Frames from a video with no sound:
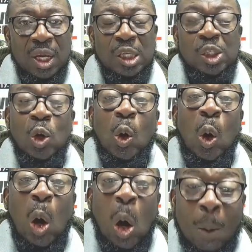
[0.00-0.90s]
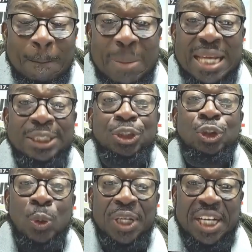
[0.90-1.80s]
Your coming
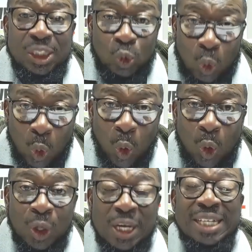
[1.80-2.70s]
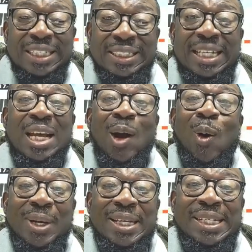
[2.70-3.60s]
to this war, the
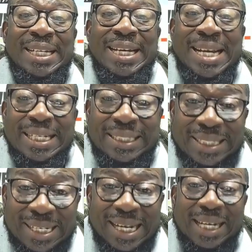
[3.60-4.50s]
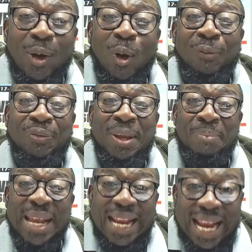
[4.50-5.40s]
originated of the
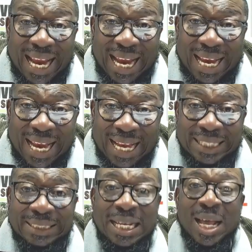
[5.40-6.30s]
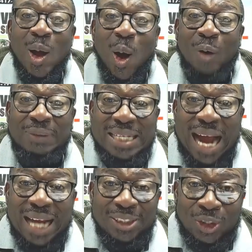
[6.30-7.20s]
beginning of
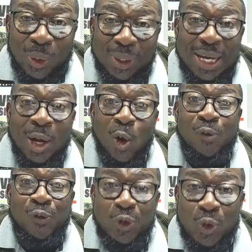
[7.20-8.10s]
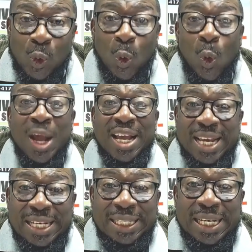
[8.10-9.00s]
that journey of you
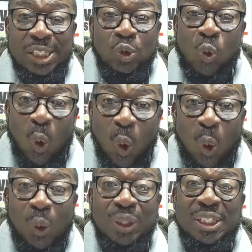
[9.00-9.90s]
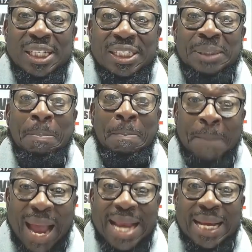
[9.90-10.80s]
in this war is
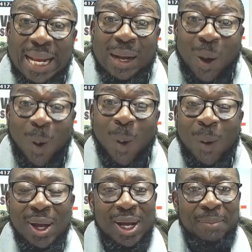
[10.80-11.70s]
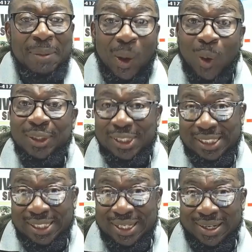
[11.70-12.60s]
mighty God because
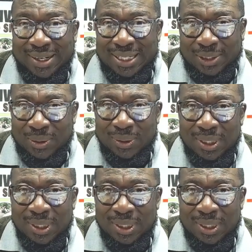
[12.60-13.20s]
He's the creator.